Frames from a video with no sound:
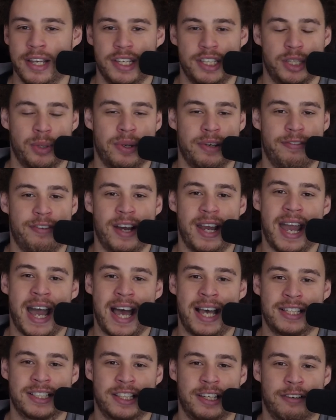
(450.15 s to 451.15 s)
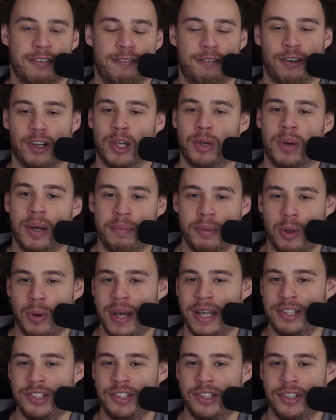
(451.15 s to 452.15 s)
So if I ask it follow up
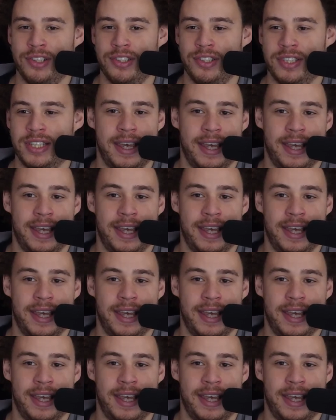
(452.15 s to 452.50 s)
questions,